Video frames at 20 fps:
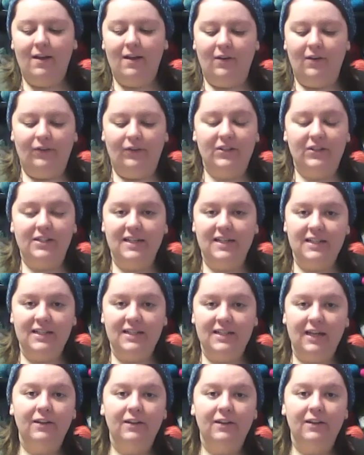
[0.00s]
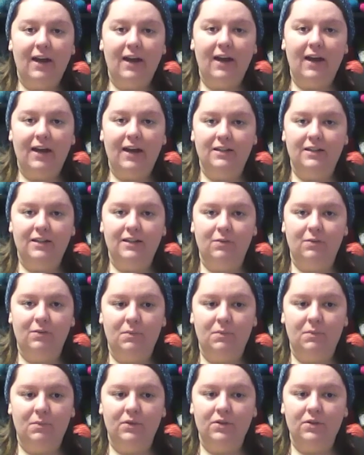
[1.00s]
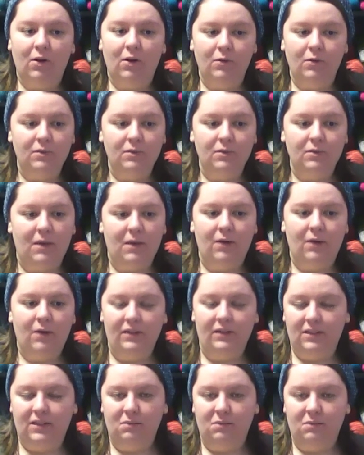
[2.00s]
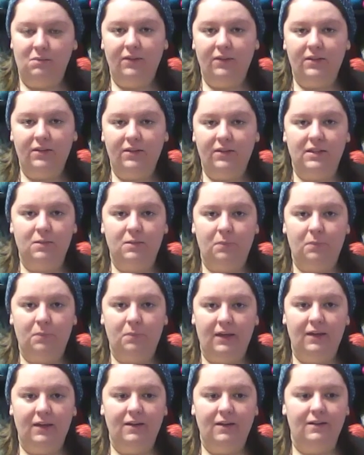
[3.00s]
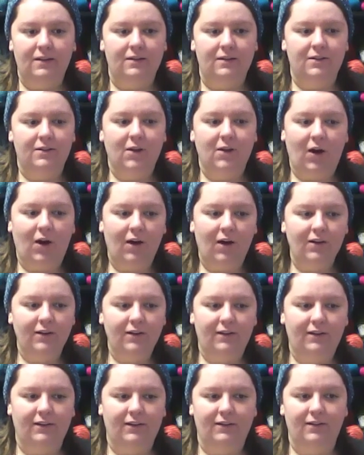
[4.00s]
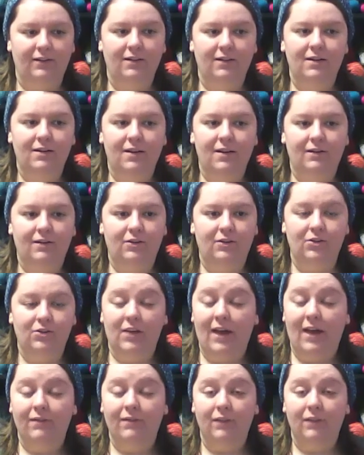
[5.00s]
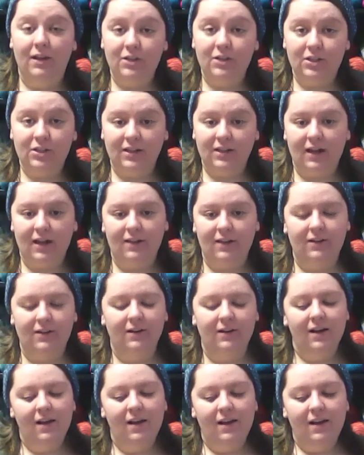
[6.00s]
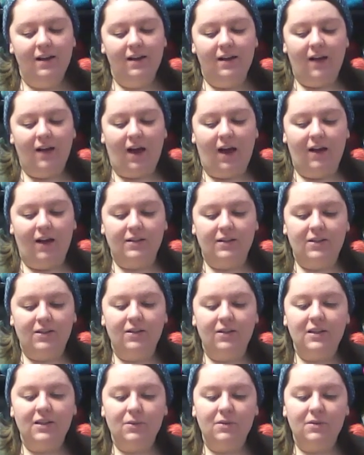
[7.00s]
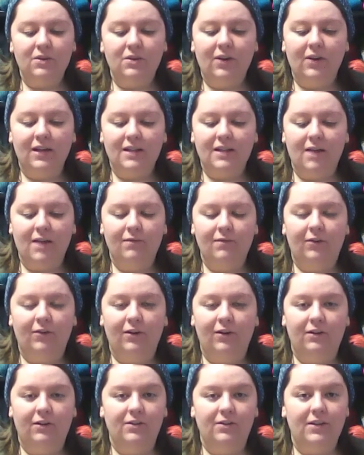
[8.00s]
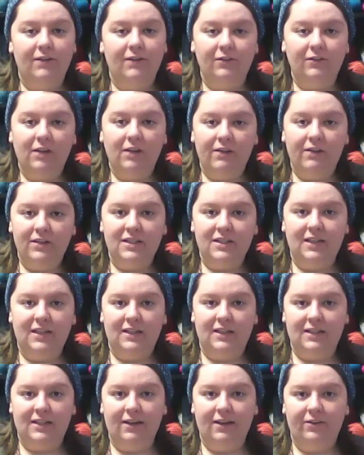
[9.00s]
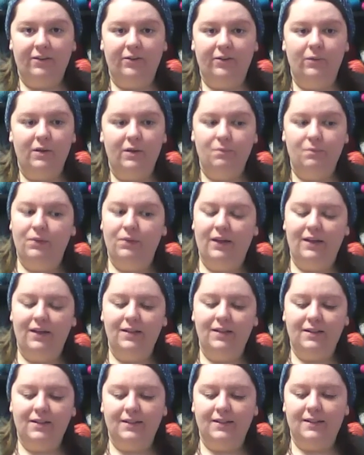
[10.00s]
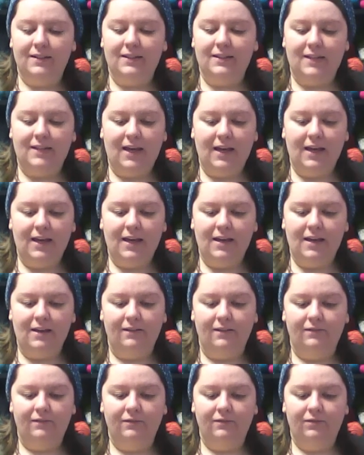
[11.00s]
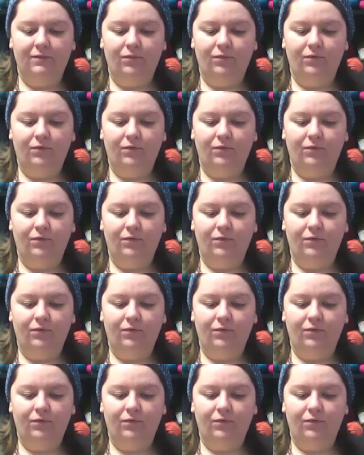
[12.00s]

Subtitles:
We just get together at different members' homes about once a month to spin and talk and usually have lunch together. So this was a great time for several of us to get together in one place and stay and